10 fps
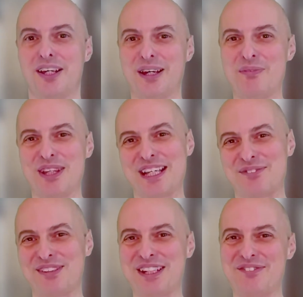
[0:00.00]
And with the
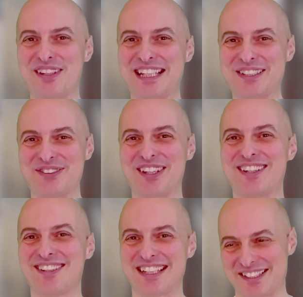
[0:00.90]
advent of the electric
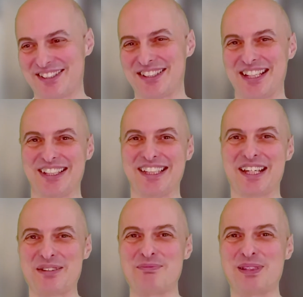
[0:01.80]
car, that's certainly a
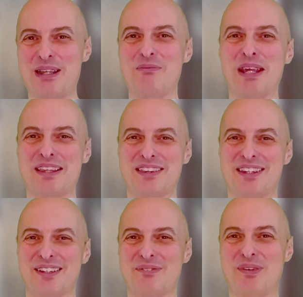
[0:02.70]
complete myth
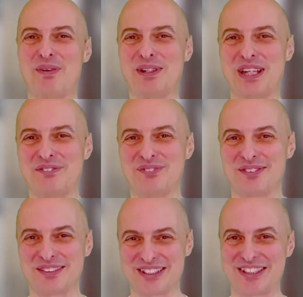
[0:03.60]
that we won't
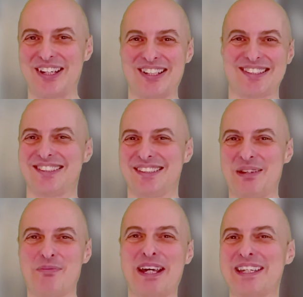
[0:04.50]
even start to
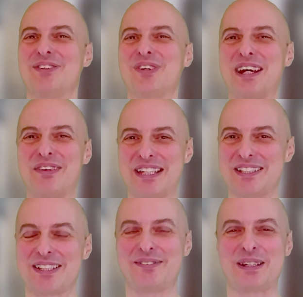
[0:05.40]
debate or go
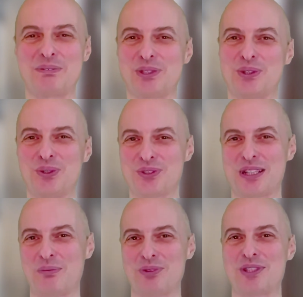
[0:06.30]
into. And I'm sure
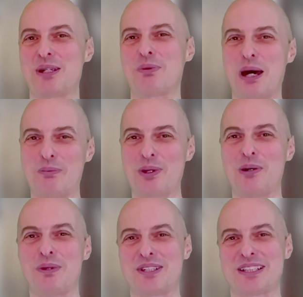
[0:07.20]
someone's going to put up a
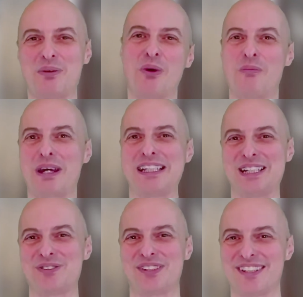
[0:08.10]
comment saying, what about
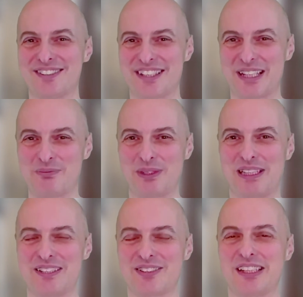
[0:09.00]
electric cars? They're
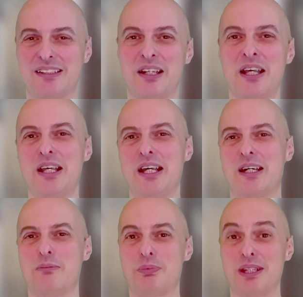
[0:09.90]
completely silent.
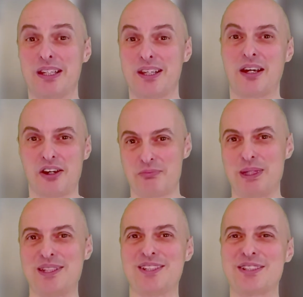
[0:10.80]
Um, but there you go. I've
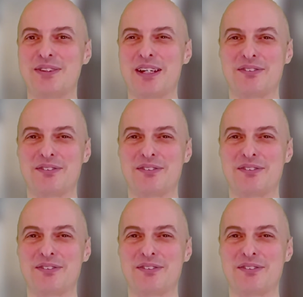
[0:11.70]
beaten you to it.